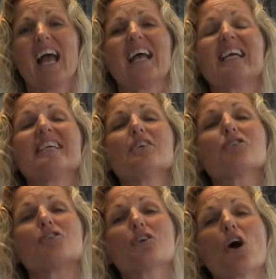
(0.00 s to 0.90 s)
and it
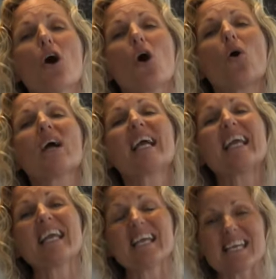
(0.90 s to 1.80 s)
is so
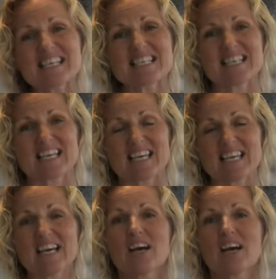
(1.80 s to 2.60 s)
easy.